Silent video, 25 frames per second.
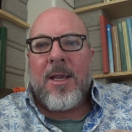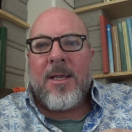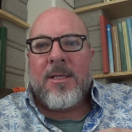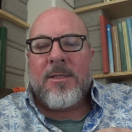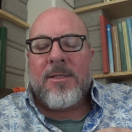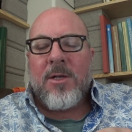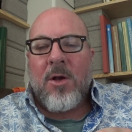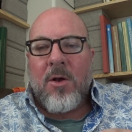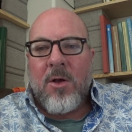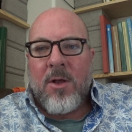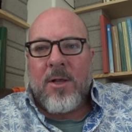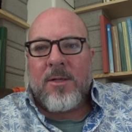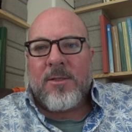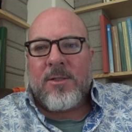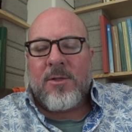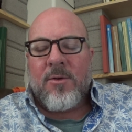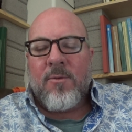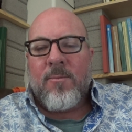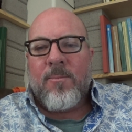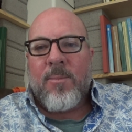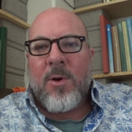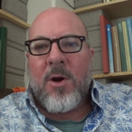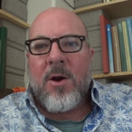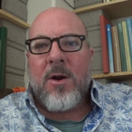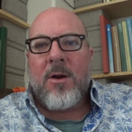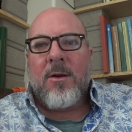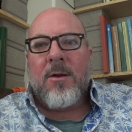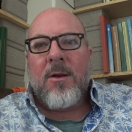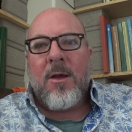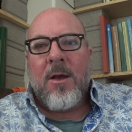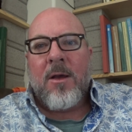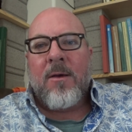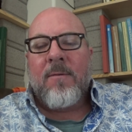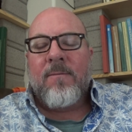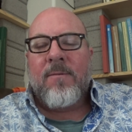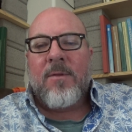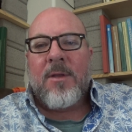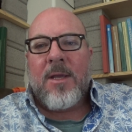is also part
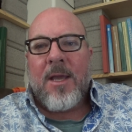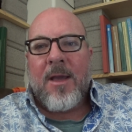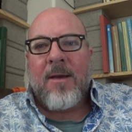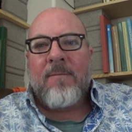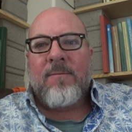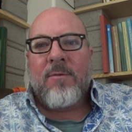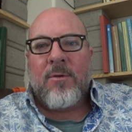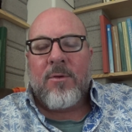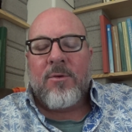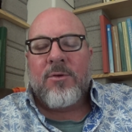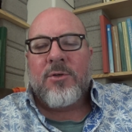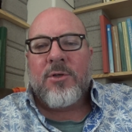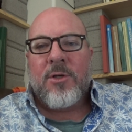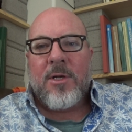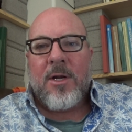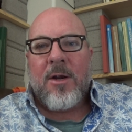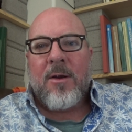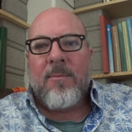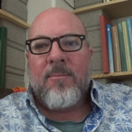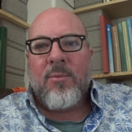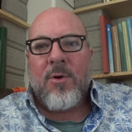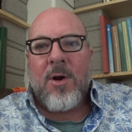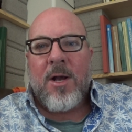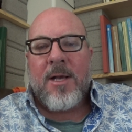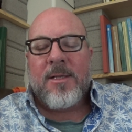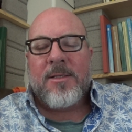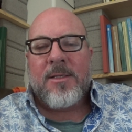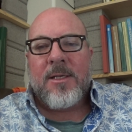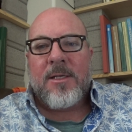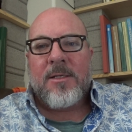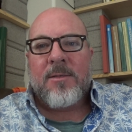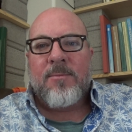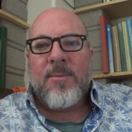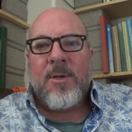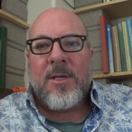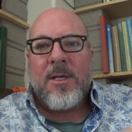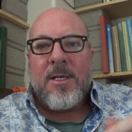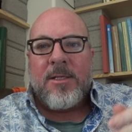of the evolutionary
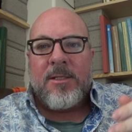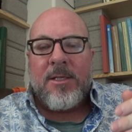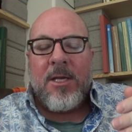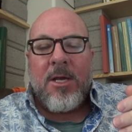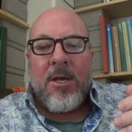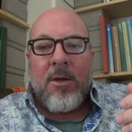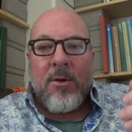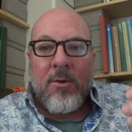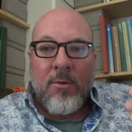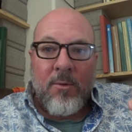process because